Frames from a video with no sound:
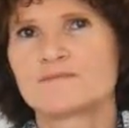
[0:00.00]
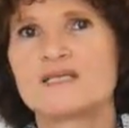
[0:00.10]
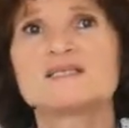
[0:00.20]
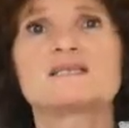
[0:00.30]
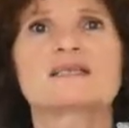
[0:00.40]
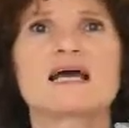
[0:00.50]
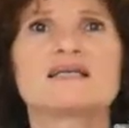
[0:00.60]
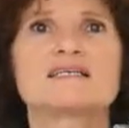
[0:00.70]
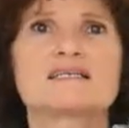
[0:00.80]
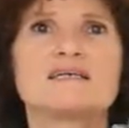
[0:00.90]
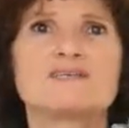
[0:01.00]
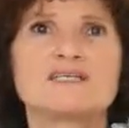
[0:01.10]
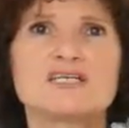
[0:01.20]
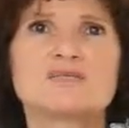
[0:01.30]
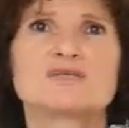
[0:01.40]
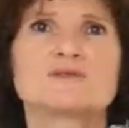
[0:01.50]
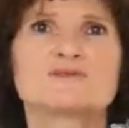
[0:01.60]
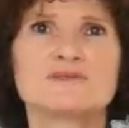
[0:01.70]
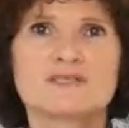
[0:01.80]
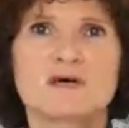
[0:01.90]
Is it the case that if this issue
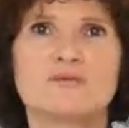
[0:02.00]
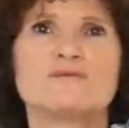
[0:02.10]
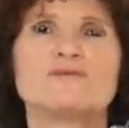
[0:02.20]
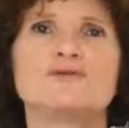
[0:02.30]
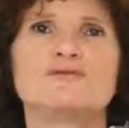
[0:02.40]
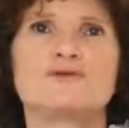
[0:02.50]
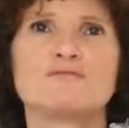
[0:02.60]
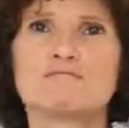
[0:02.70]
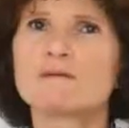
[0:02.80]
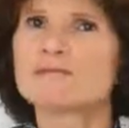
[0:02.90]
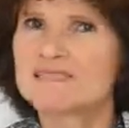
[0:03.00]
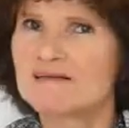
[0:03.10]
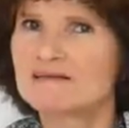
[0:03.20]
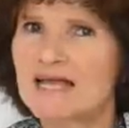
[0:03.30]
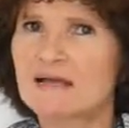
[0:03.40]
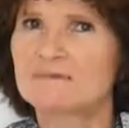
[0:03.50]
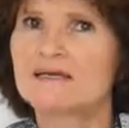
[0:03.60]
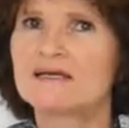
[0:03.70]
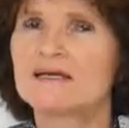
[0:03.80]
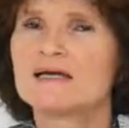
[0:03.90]
was resolved, you'd feel momentarily
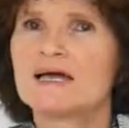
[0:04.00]
happy,